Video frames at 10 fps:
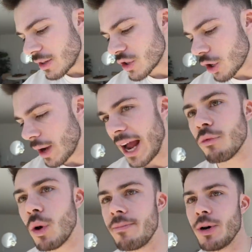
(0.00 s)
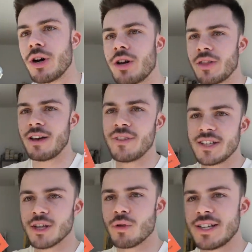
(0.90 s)
And so I have one book that
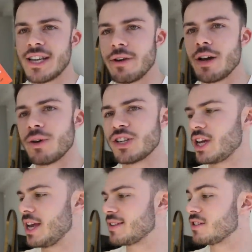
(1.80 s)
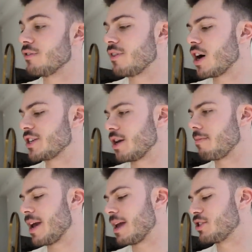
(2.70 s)
fits the criteria, which is Nevada
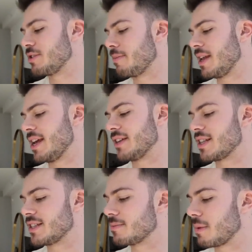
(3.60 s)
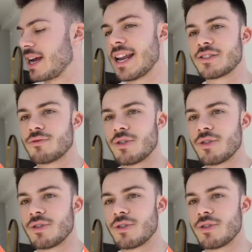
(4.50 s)
by Imogen Binney. So this is my next